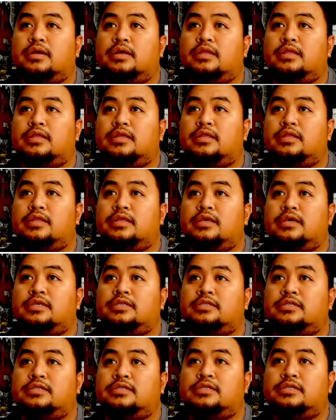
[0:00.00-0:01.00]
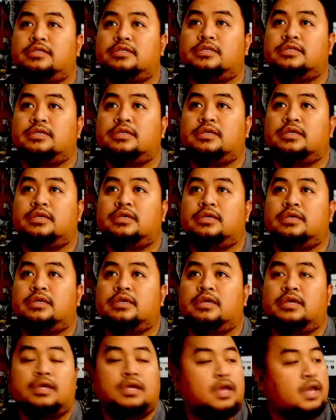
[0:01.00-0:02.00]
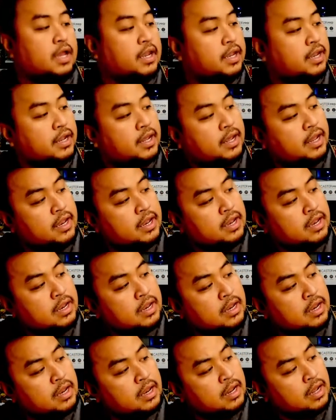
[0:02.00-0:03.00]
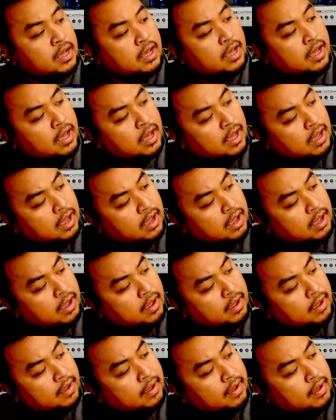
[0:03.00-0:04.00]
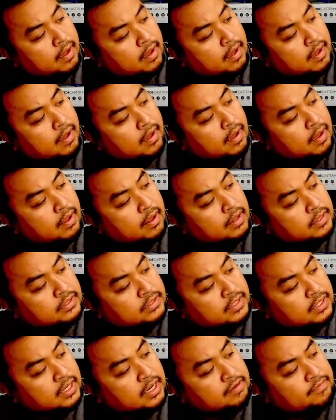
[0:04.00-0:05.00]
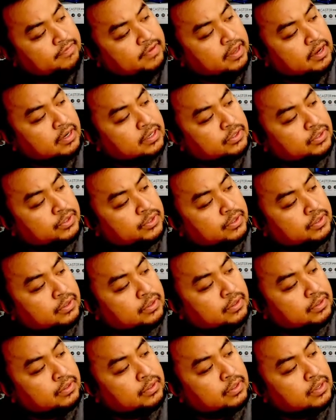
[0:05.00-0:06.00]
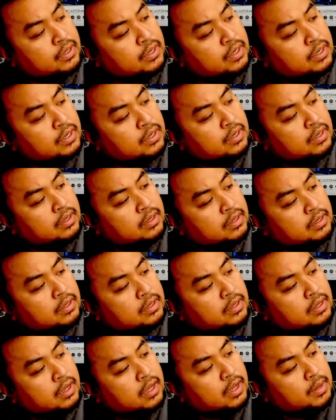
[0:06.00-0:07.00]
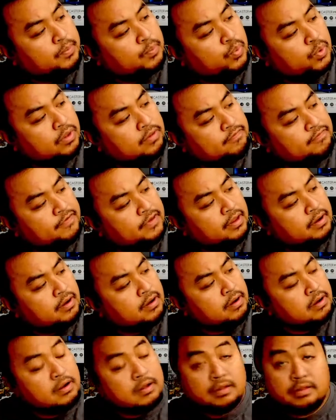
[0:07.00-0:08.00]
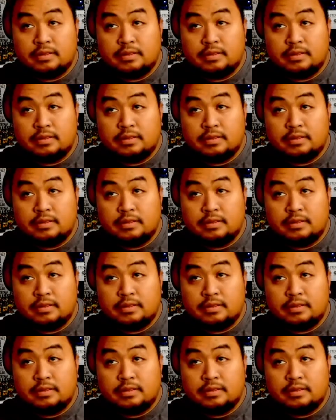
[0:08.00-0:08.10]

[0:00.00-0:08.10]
and then this and then uh, second finger to your um, point finger